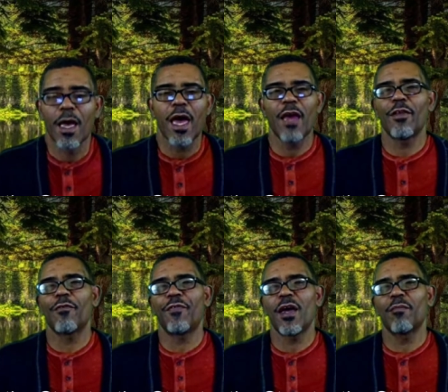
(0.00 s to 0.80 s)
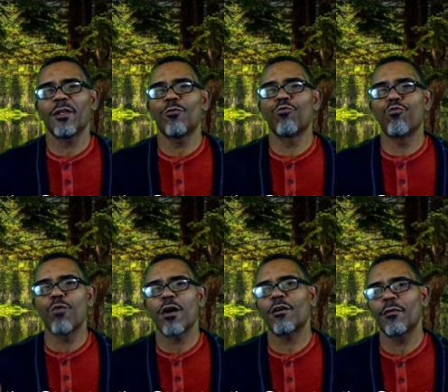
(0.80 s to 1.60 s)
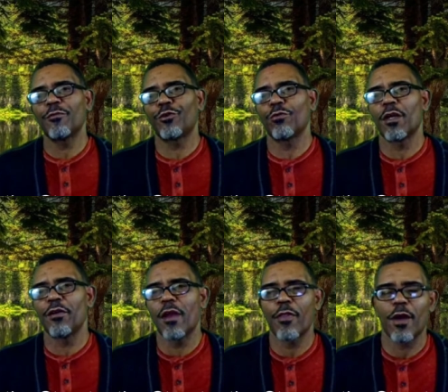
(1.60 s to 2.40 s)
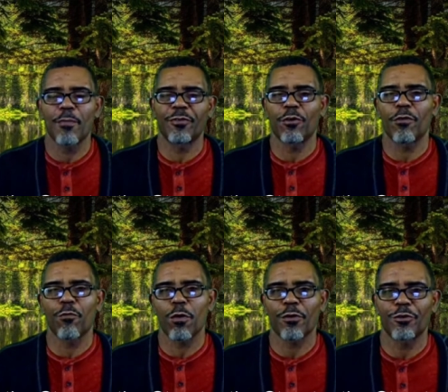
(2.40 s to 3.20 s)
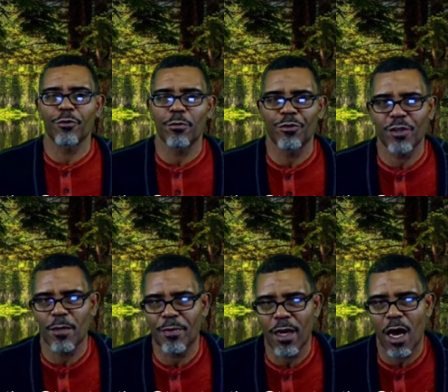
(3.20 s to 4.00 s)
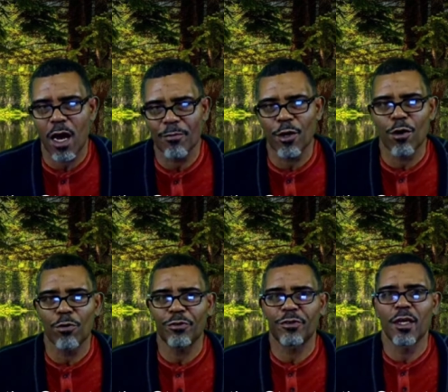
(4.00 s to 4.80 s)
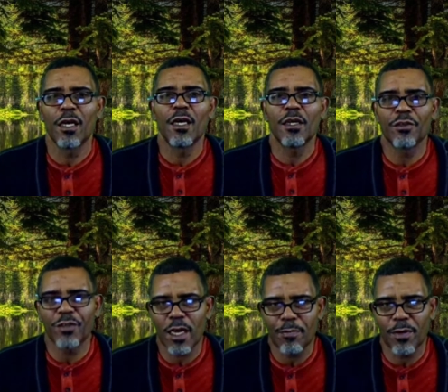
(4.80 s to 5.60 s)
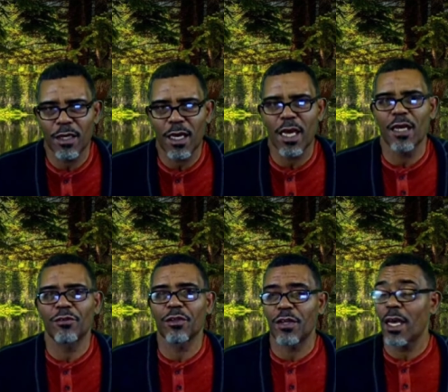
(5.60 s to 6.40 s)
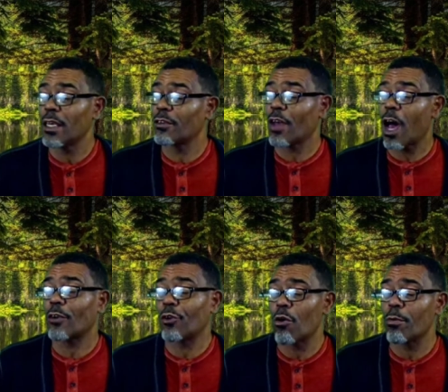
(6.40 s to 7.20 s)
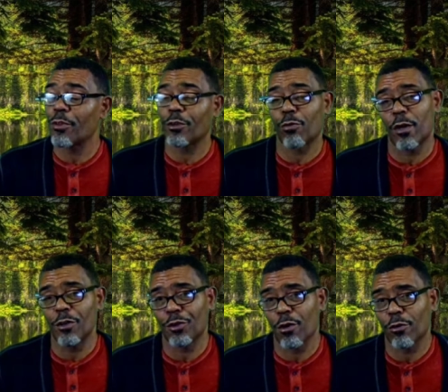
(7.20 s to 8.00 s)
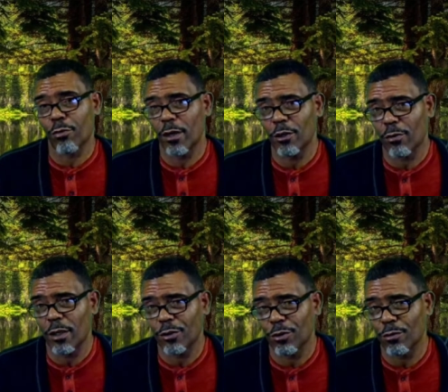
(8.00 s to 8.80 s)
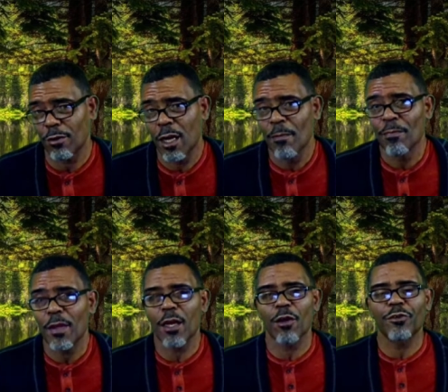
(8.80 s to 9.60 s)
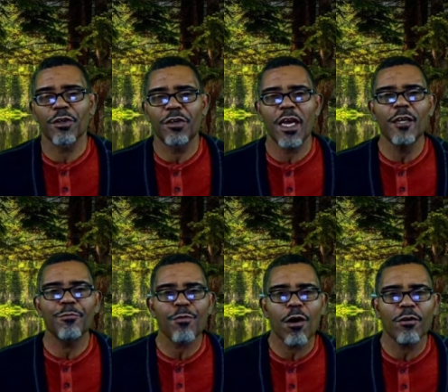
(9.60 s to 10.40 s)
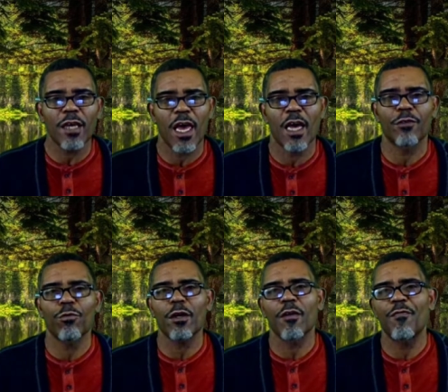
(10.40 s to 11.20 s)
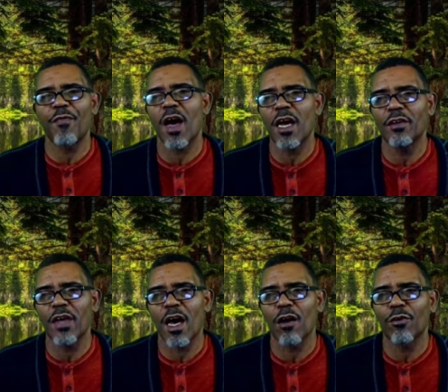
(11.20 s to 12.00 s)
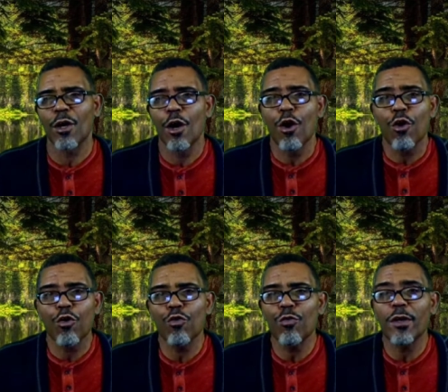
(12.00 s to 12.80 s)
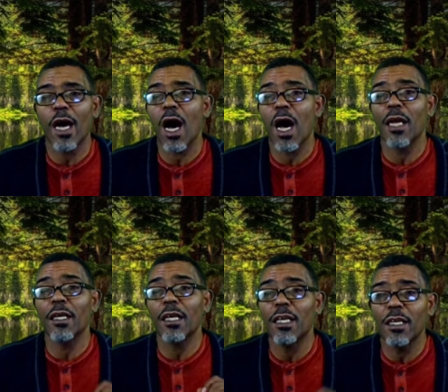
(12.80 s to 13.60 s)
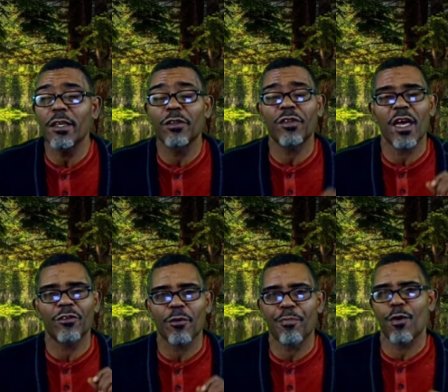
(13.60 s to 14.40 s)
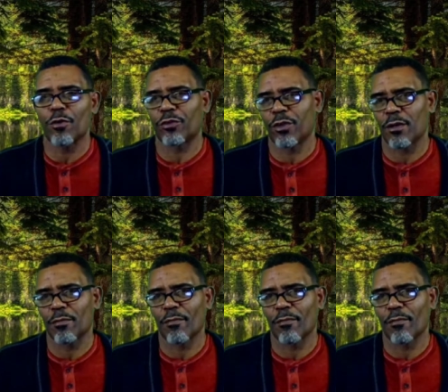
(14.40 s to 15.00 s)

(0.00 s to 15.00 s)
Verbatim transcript: Hey there, family. Welcome to another episode of Word on the Street with JP. I'm your host, JP, and today is October the 23rd, 2022. And on today's broadcast, we're going to find out who God is as a person.